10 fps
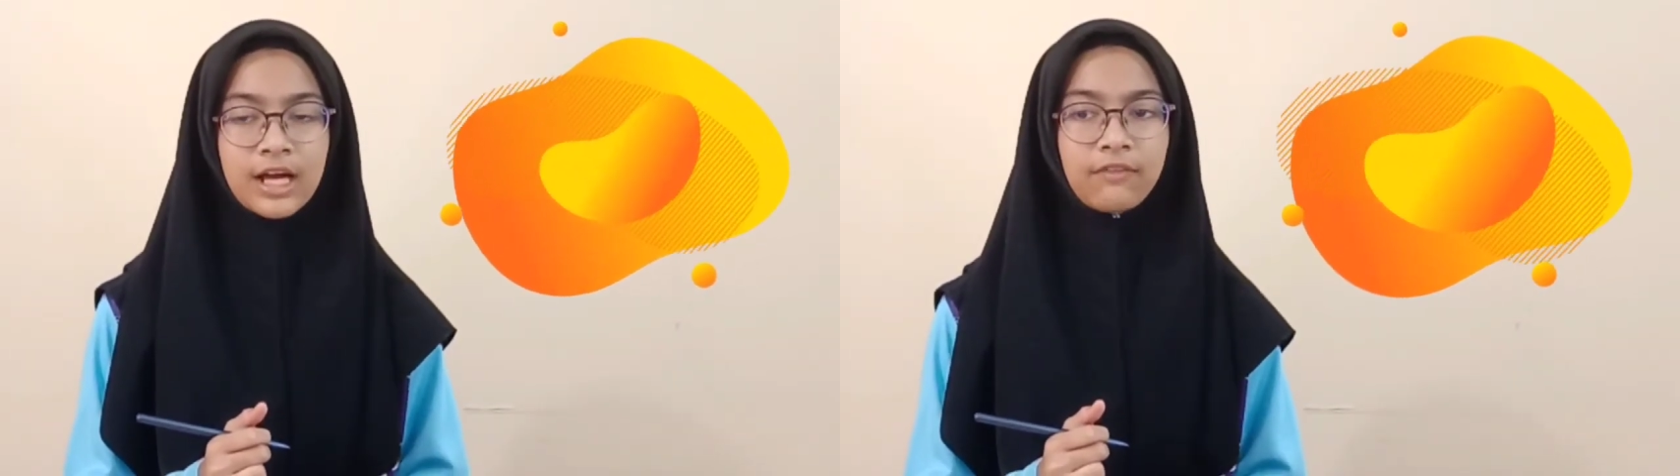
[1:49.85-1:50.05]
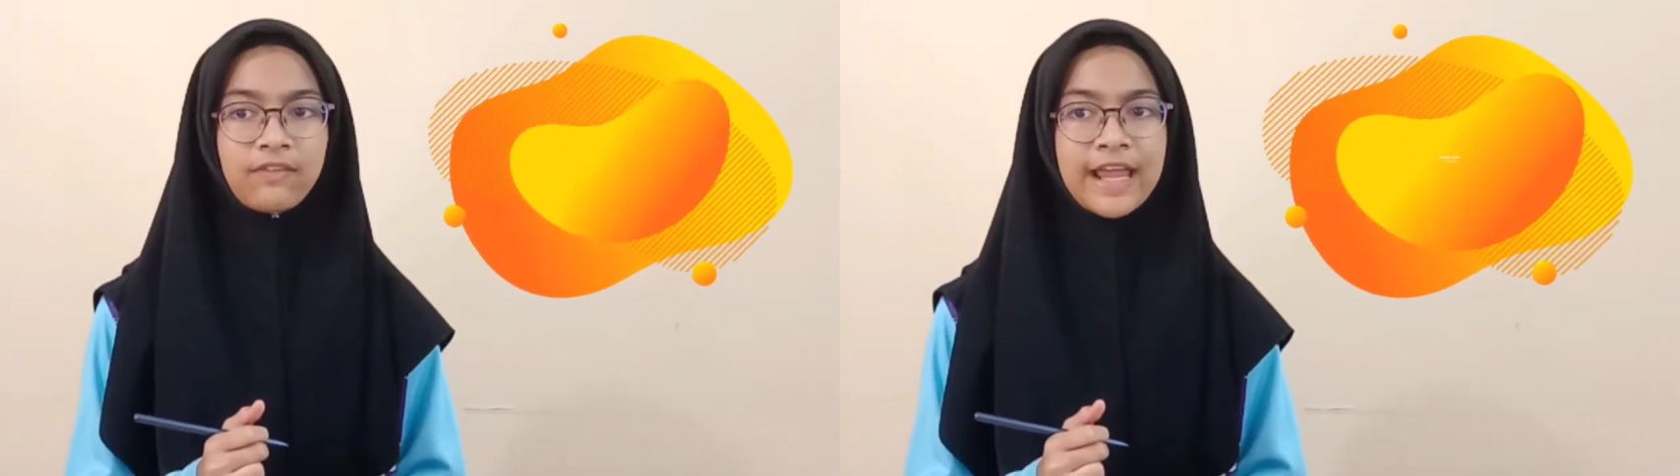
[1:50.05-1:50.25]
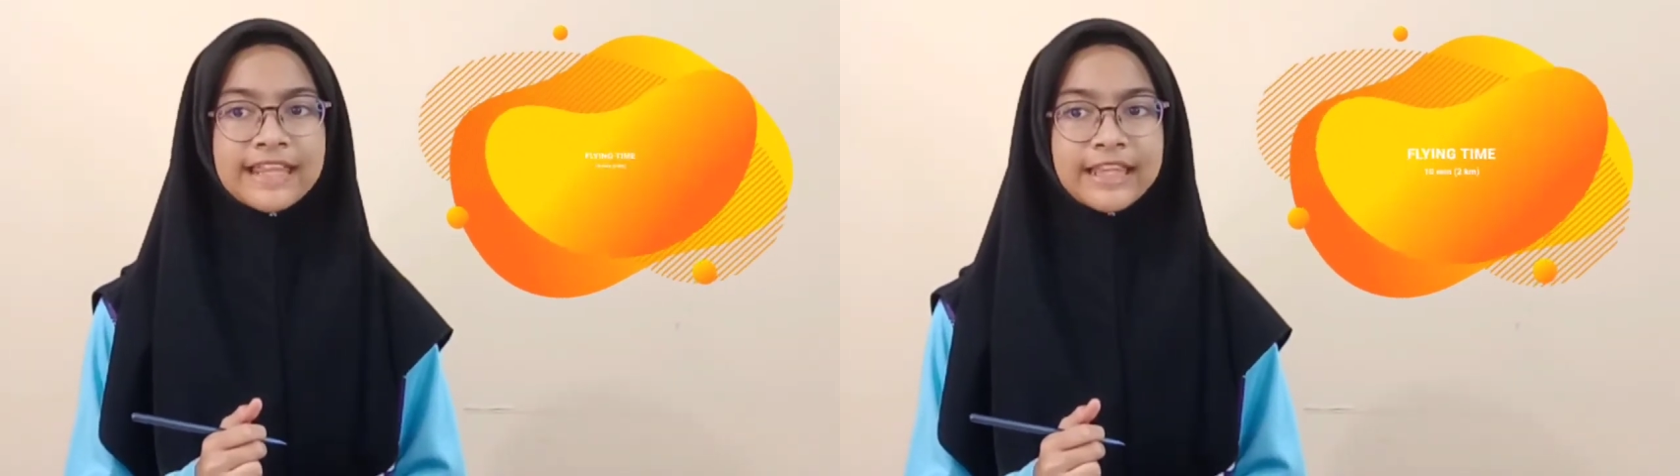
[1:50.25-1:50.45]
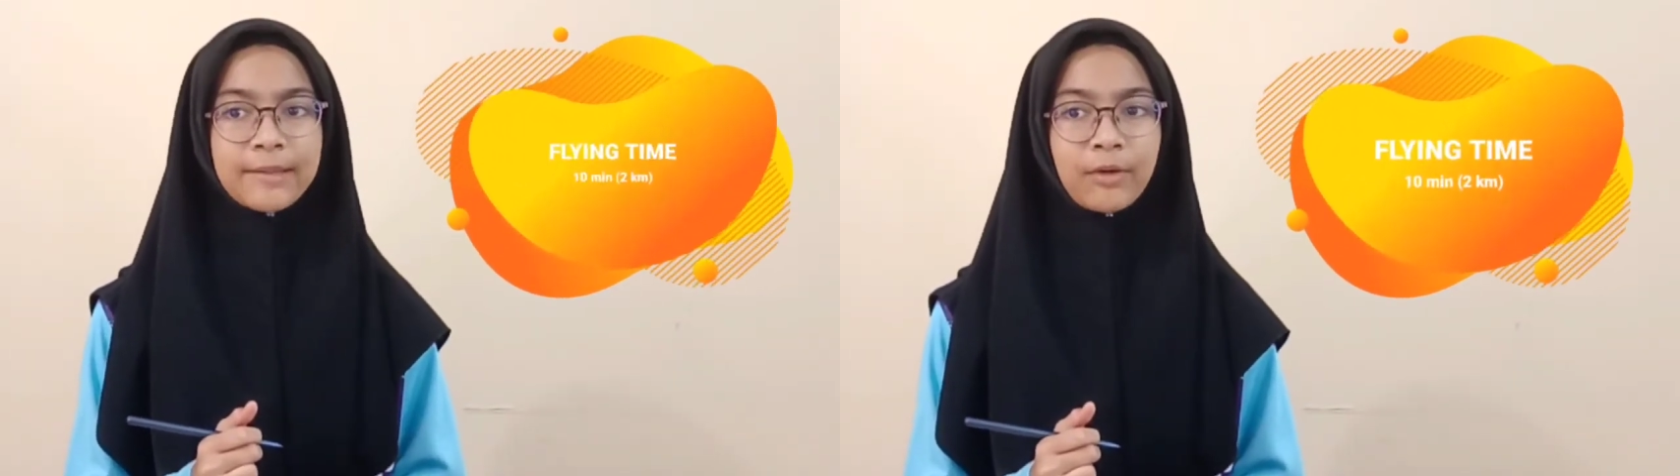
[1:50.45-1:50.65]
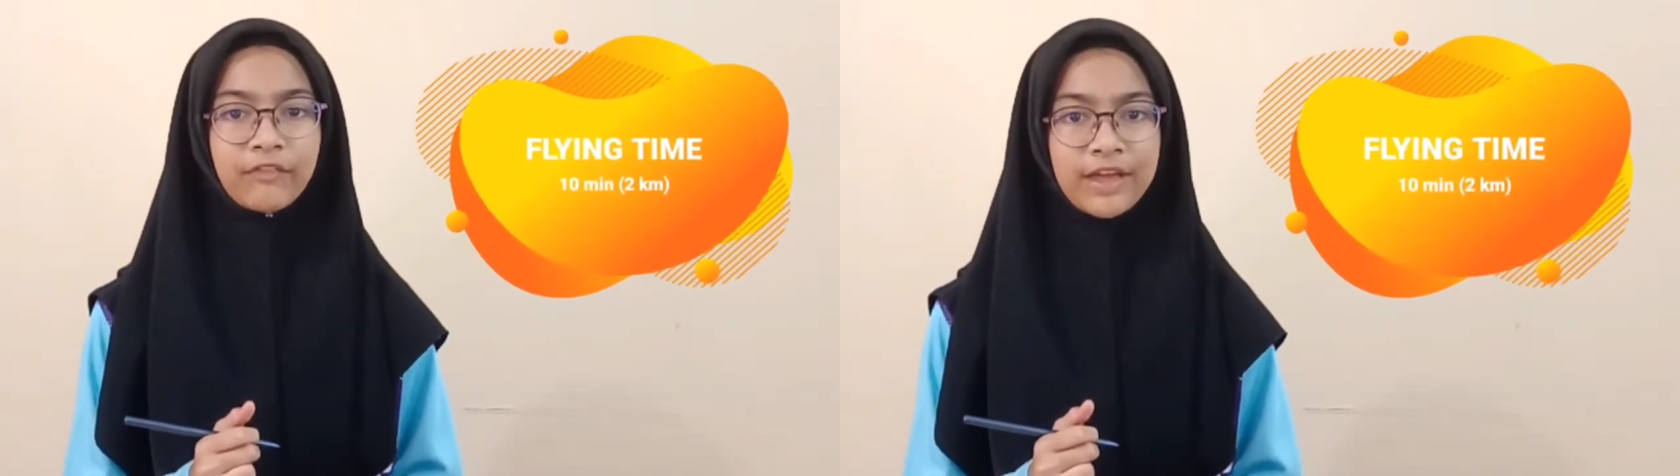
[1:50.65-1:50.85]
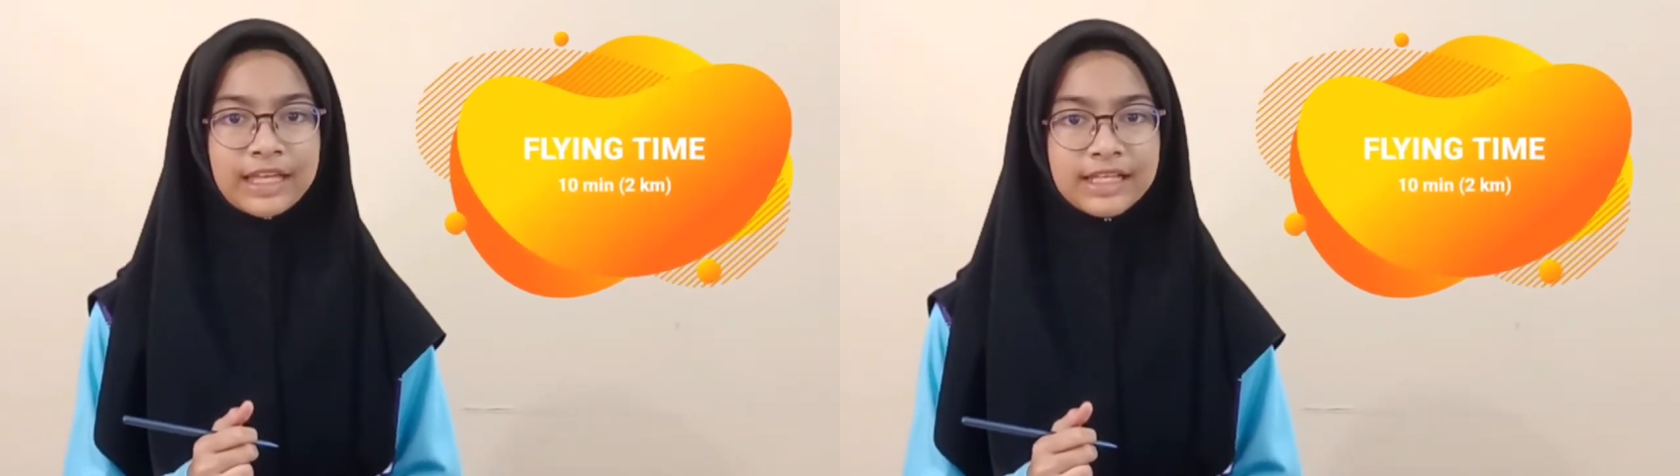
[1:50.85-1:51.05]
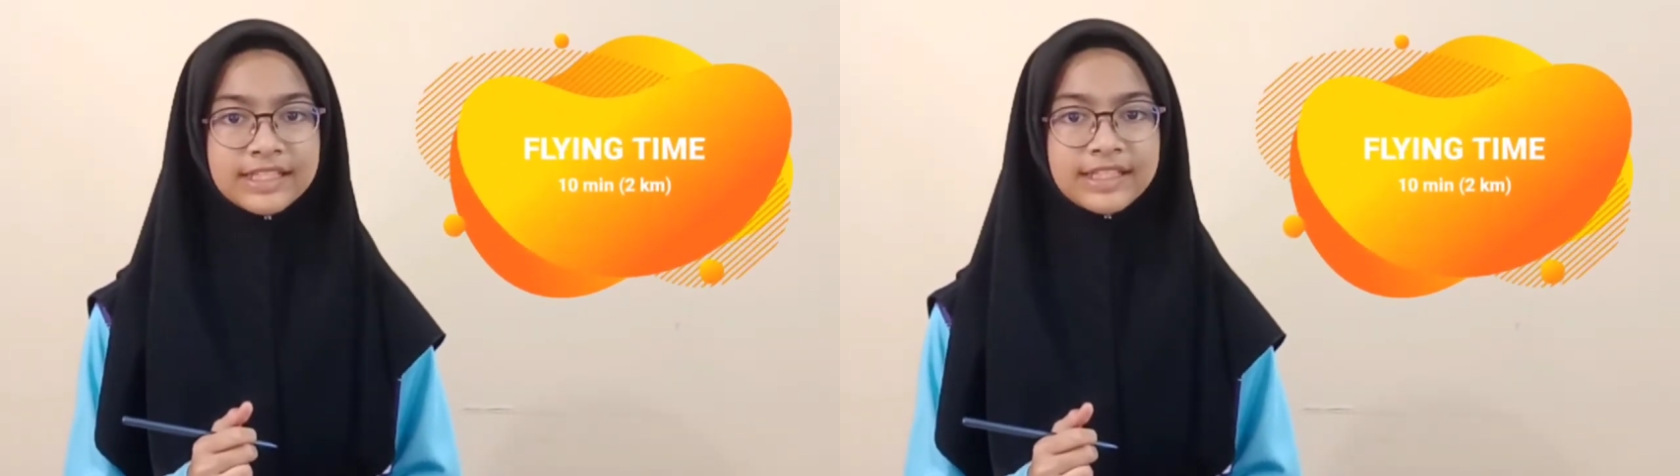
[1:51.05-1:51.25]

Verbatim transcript: A flying time of at least